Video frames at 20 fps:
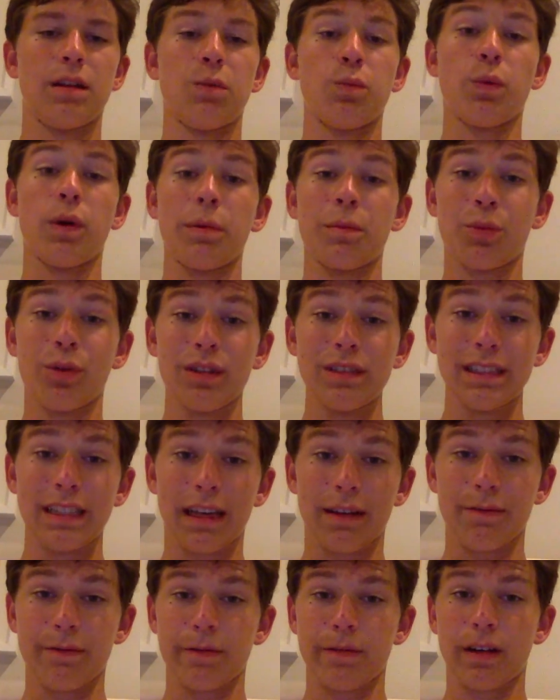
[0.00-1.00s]
Then
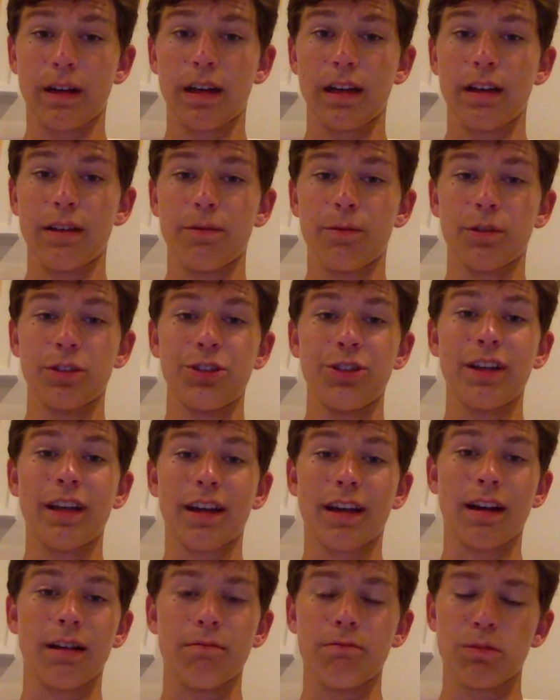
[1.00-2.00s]
1.75. Once you
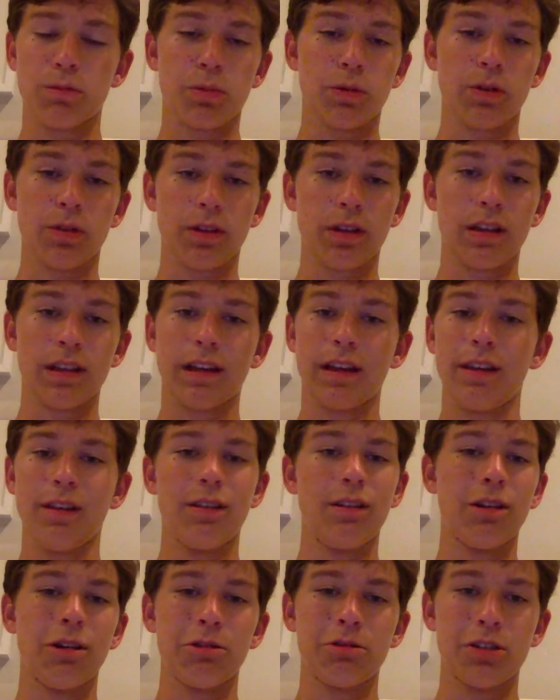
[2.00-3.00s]
get comfortable with all that, you
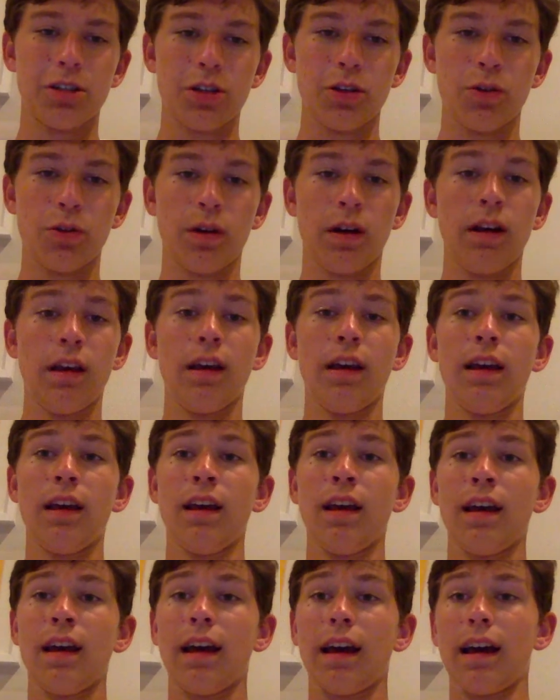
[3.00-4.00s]
can go two.
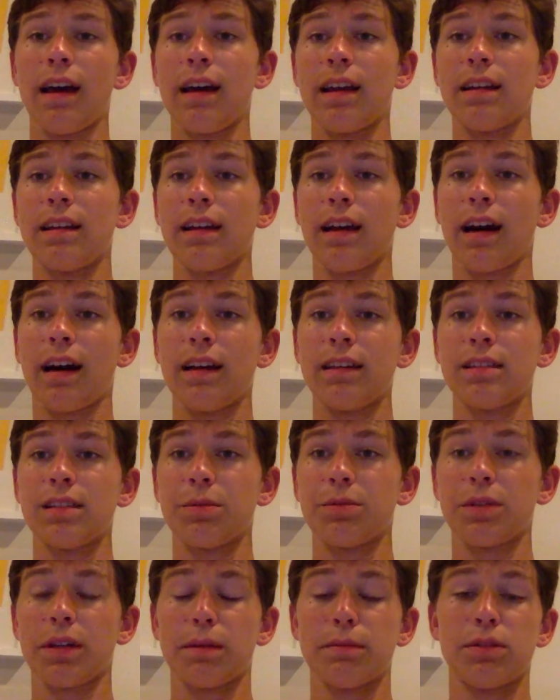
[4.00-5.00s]
And I
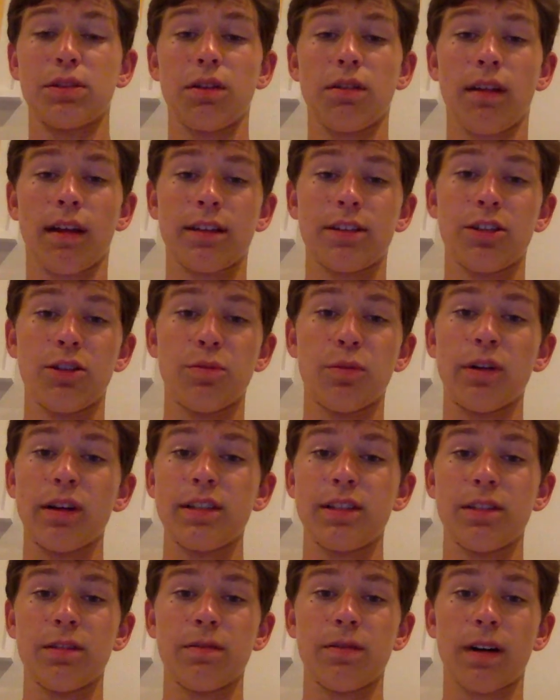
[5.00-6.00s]
sometimes do like
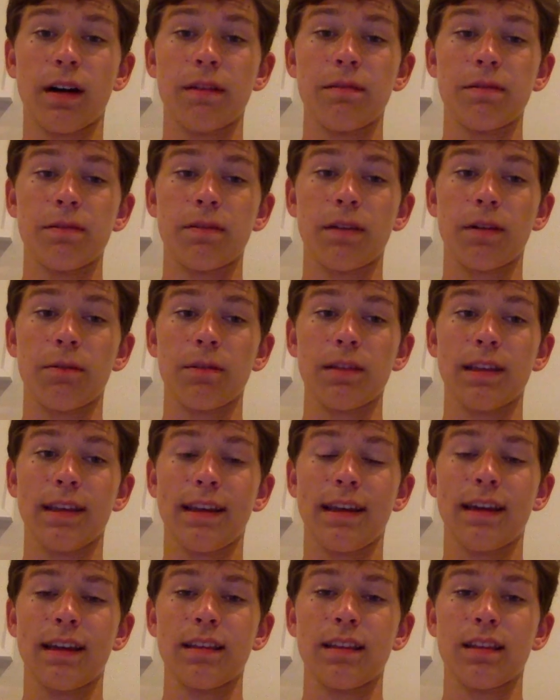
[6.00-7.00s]
2.25 if I
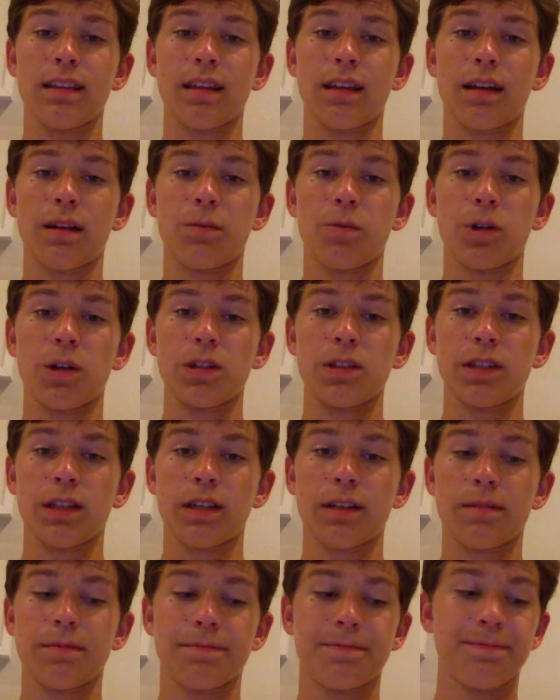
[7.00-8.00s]
really hate the thing I'm
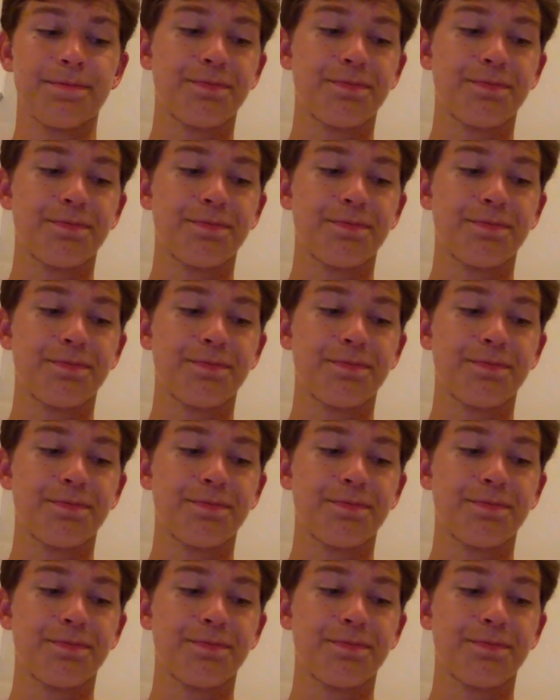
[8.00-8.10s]
watching.